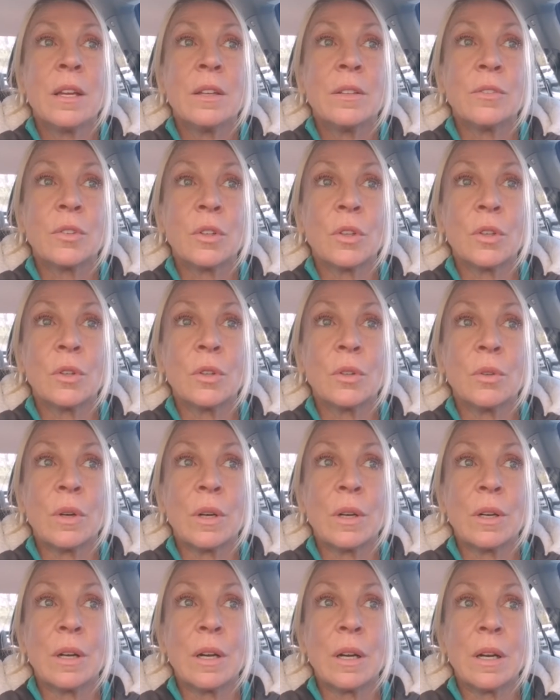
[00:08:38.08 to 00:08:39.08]

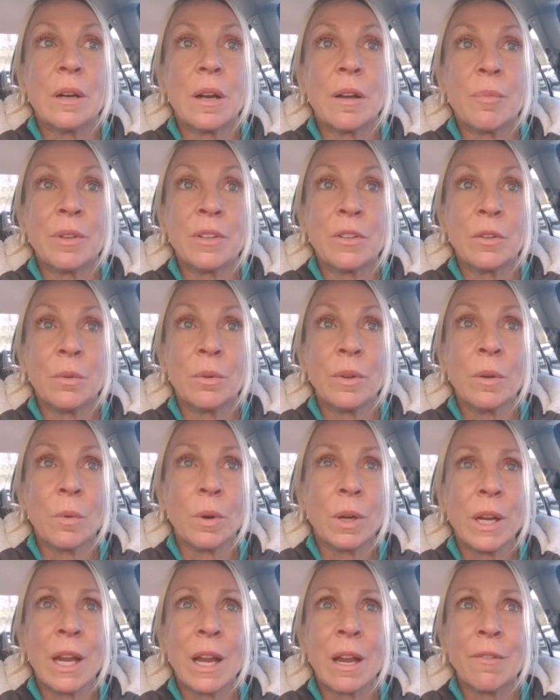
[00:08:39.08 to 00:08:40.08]
So I've been
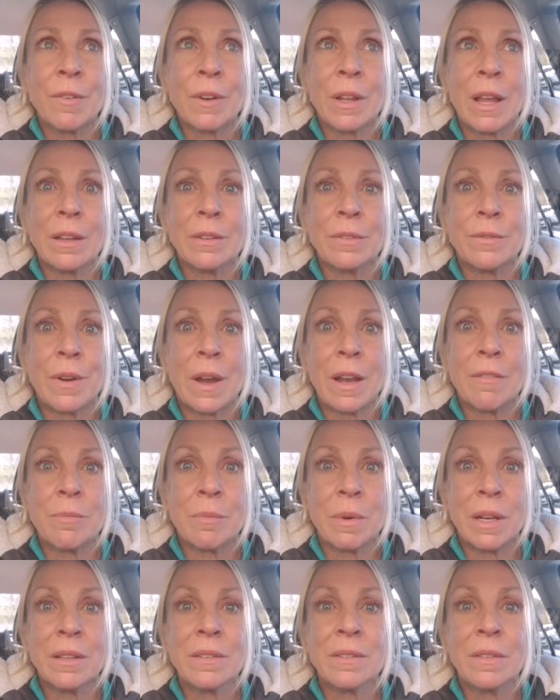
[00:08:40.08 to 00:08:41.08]
working out for the last 5
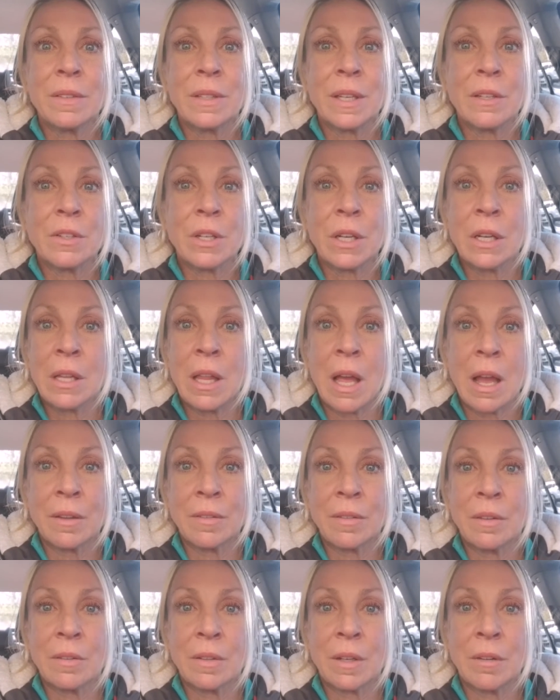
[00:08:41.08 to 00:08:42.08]
months, teaching
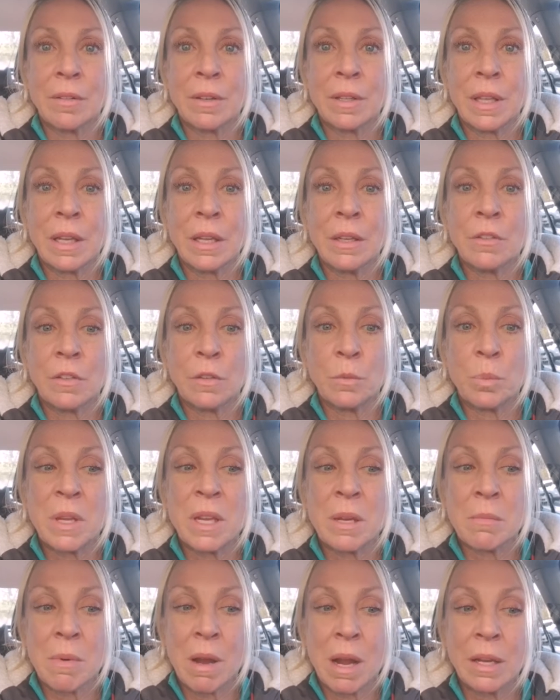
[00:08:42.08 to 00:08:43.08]
classes and everything, just
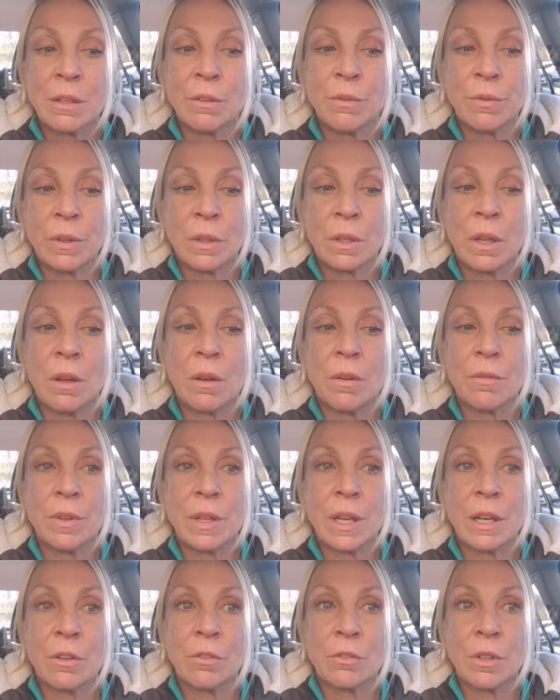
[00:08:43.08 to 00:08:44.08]
being mindful of
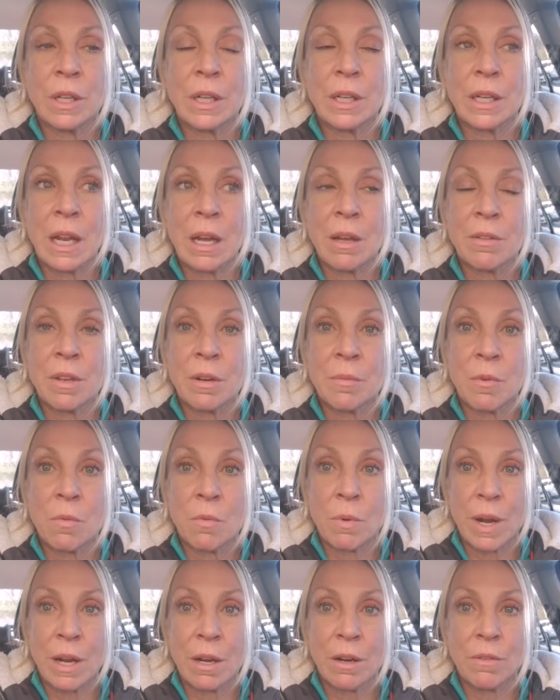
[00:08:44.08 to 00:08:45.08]
the injury. And now that I'm
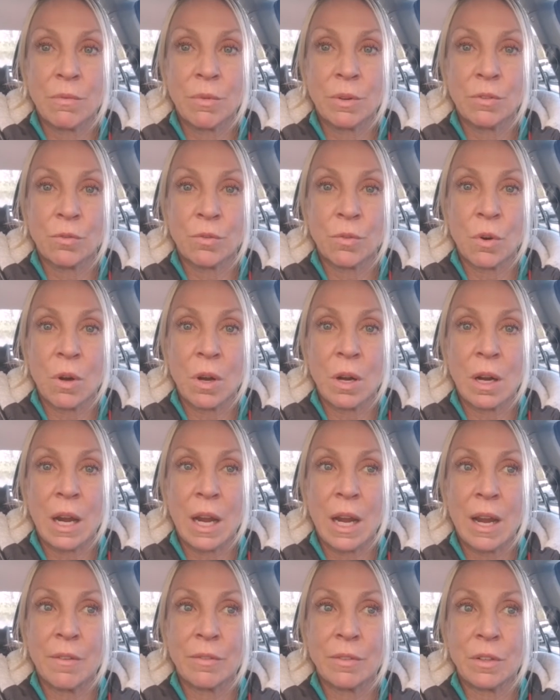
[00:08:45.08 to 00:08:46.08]
aware of what's wrong,
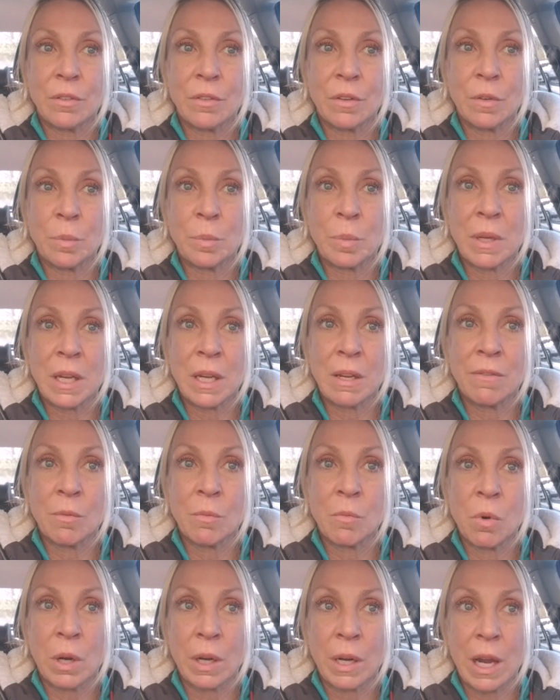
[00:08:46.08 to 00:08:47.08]
I have to just be even
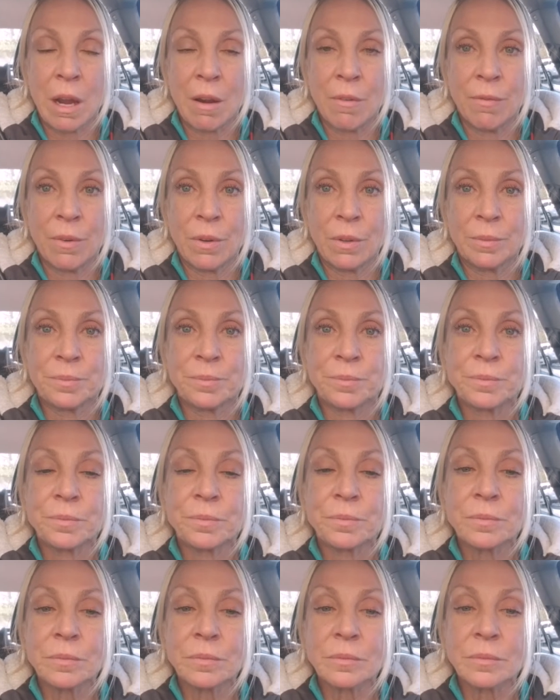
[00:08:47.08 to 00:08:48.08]
more careful.
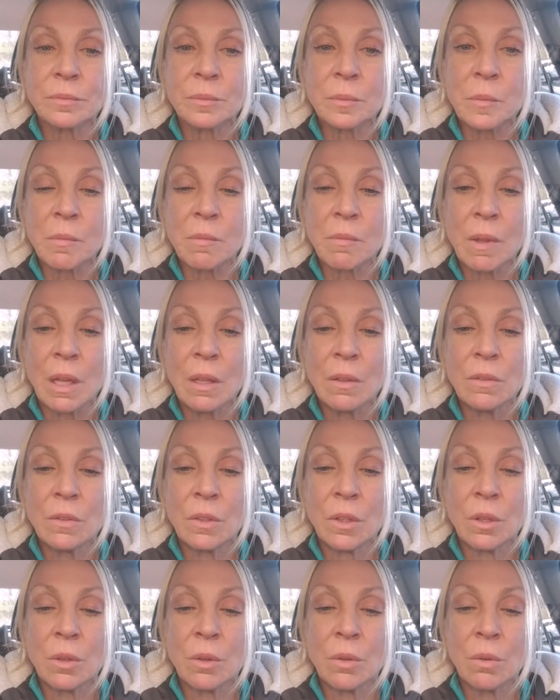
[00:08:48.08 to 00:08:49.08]

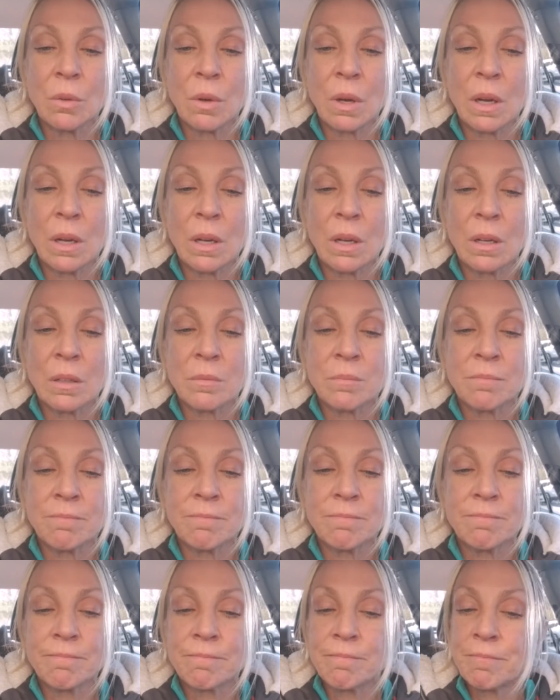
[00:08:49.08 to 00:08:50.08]
So I
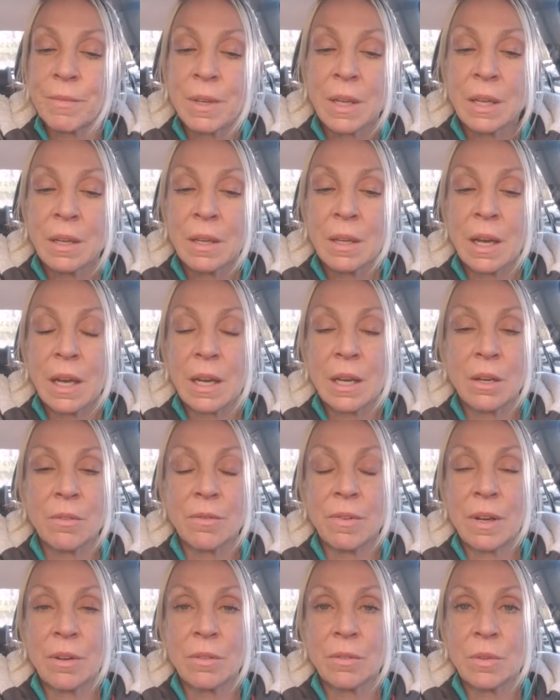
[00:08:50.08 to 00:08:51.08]
don't know,
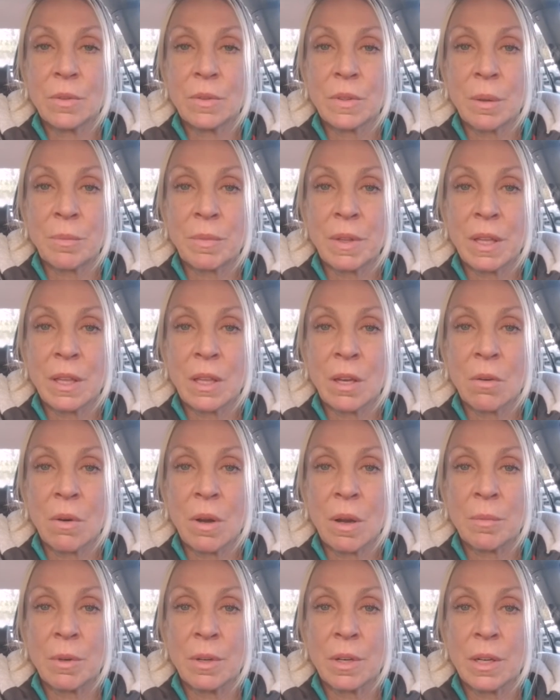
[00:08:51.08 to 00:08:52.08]
if I don't do something though,
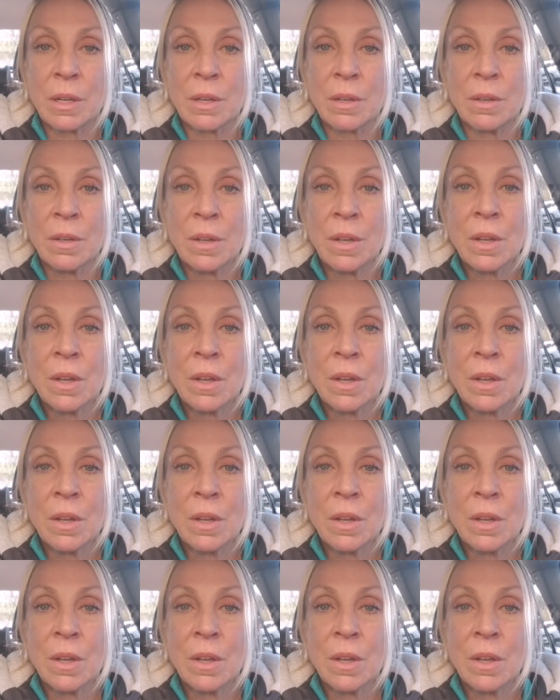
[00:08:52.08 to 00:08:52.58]
I'm gonna